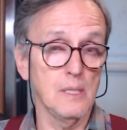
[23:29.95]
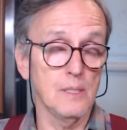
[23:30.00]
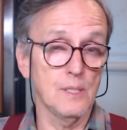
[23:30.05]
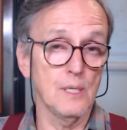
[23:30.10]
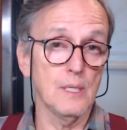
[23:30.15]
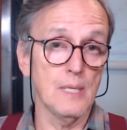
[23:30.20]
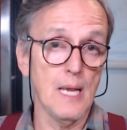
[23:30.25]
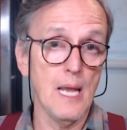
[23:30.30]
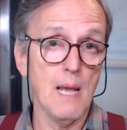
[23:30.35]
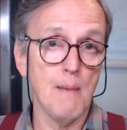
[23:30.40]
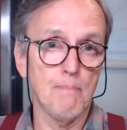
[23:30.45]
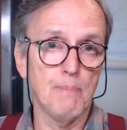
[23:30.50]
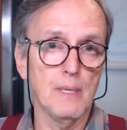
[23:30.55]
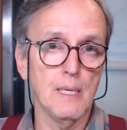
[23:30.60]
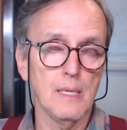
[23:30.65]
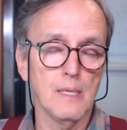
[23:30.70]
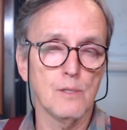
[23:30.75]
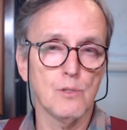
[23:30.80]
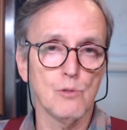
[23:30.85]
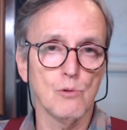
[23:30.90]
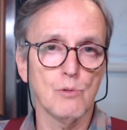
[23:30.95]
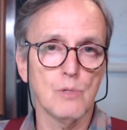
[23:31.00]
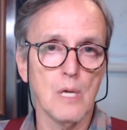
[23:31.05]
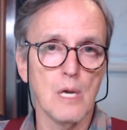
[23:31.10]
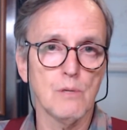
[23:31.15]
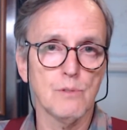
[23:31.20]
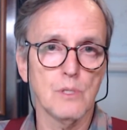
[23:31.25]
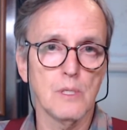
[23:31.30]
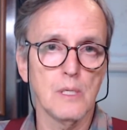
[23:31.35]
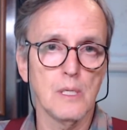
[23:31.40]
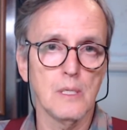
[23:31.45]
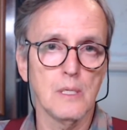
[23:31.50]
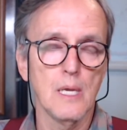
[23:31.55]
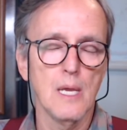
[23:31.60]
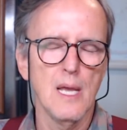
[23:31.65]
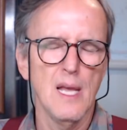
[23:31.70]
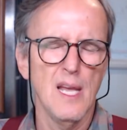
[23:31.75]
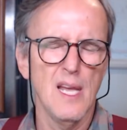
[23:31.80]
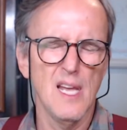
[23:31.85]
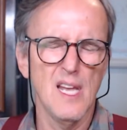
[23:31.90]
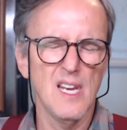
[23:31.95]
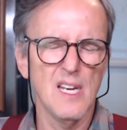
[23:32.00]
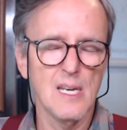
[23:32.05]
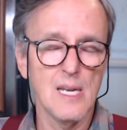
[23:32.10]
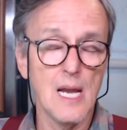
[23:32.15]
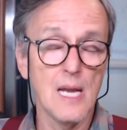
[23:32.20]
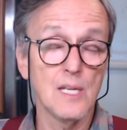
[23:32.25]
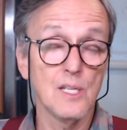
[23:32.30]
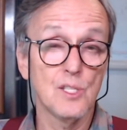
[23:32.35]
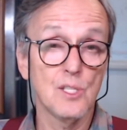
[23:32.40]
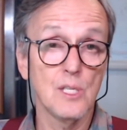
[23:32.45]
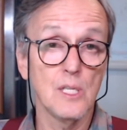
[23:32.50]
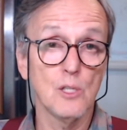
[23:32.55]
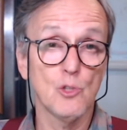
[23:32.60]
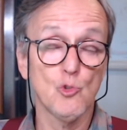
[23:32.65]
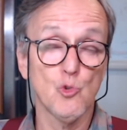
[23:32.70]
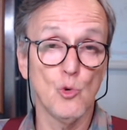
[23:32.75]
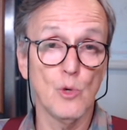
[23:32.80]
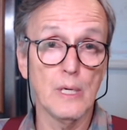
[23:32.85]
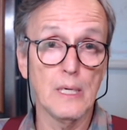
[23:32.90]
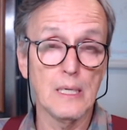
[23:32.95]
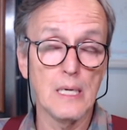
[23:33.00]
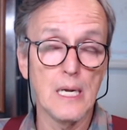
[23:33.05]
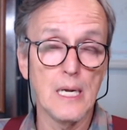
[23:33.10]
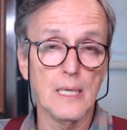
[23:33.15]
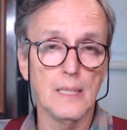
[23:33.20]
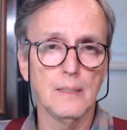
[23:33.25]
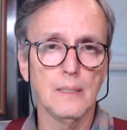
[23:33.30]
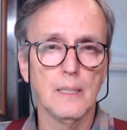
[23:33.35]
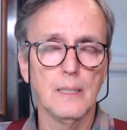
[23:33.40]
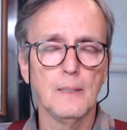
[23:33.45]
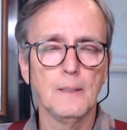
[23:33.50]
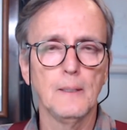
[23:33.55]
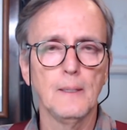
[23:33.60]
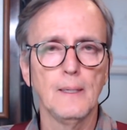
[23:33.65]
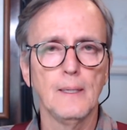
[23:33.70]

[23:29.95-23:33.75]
as it happened in 1929.